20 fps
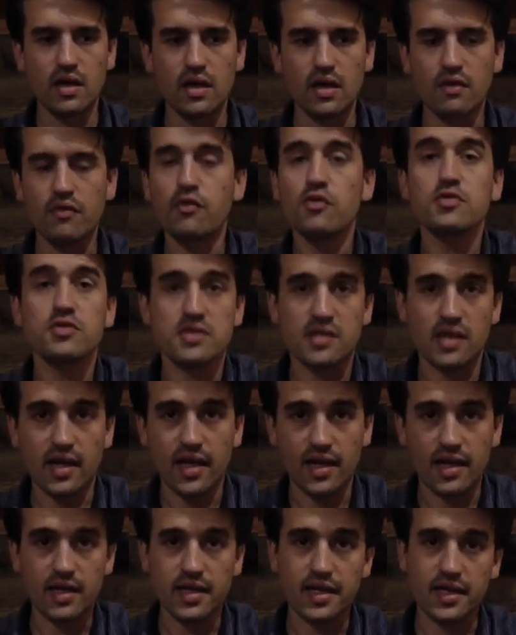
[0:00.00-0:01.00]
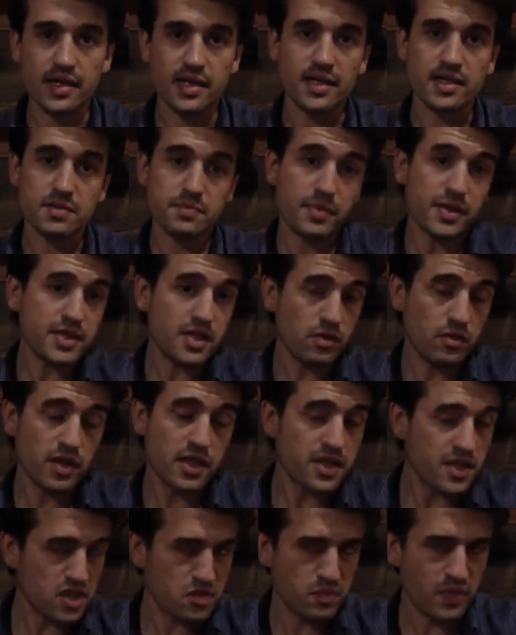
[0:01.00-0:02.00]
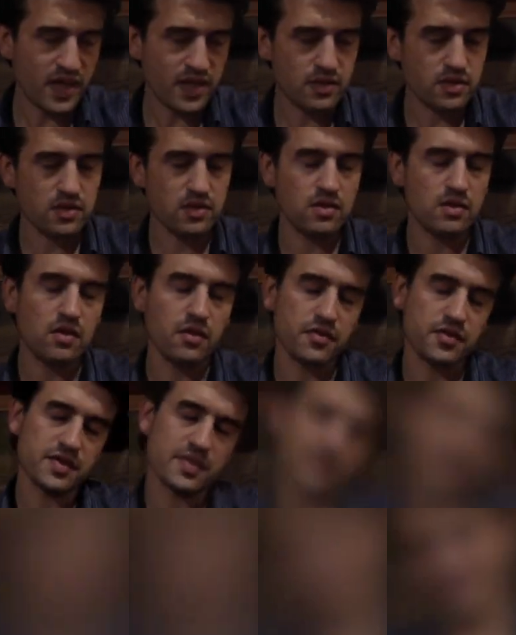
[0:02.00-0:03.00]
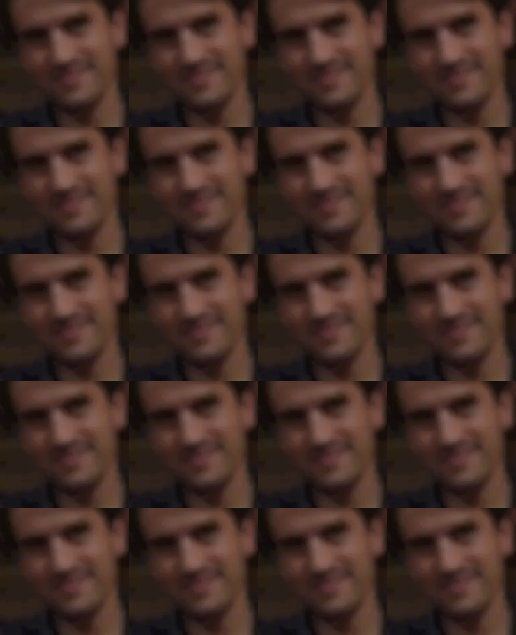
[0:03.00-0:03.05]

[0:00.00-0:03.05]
food style, in particular in this part of Italy.